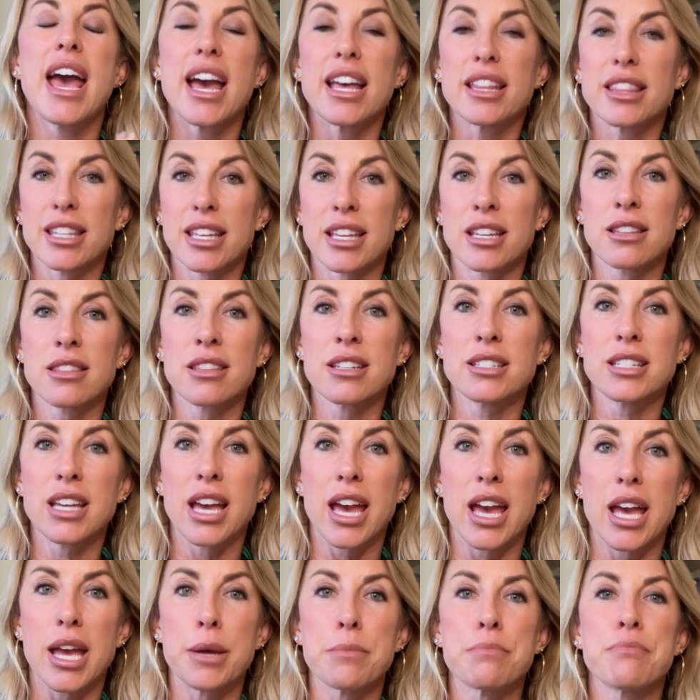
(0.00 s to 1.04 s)
At the end of the
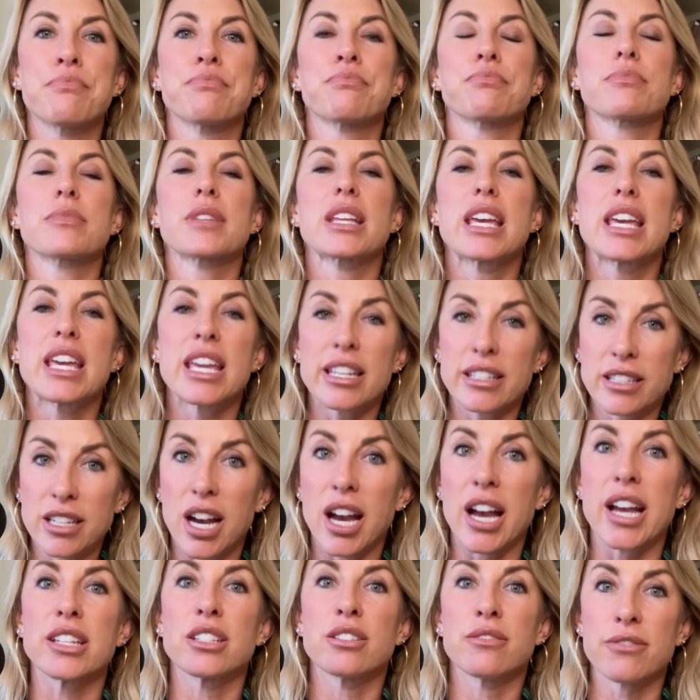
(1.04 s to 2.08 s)
day, it
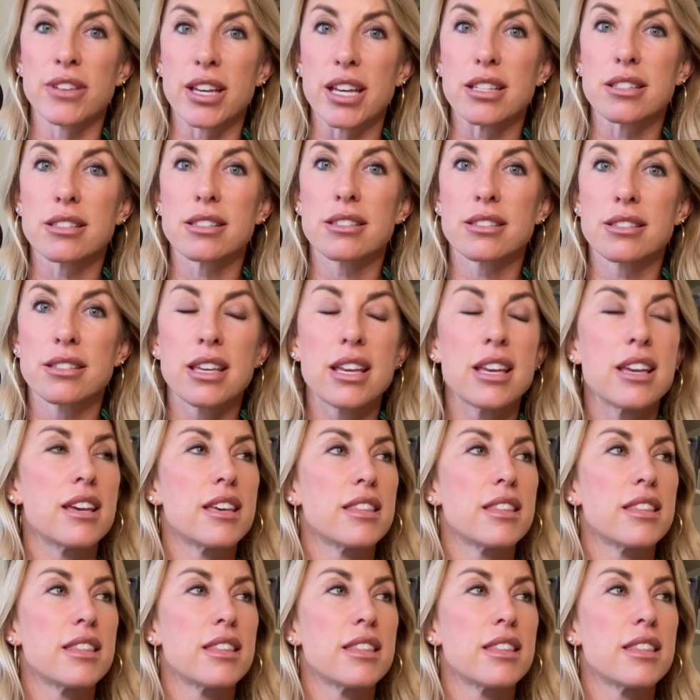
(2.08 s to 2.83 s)
kind of is.